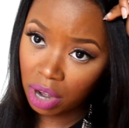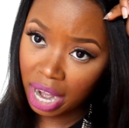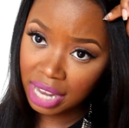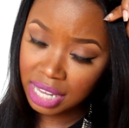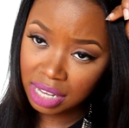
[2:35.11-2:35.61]

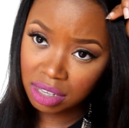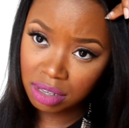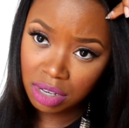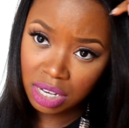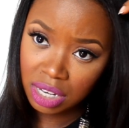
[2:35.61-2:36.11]
I guess
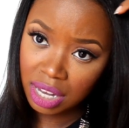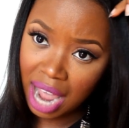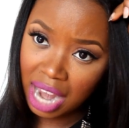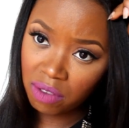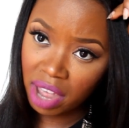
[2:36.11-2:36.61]
that's
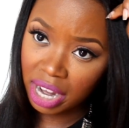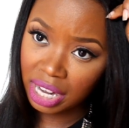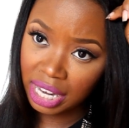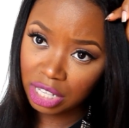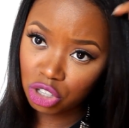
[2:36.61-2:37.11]
kind of like
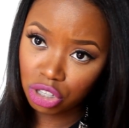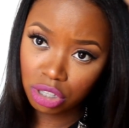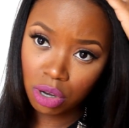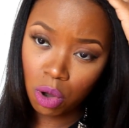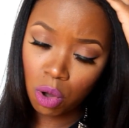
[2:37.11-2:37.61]
an inch or
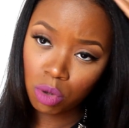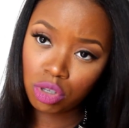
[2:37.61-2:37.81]
so.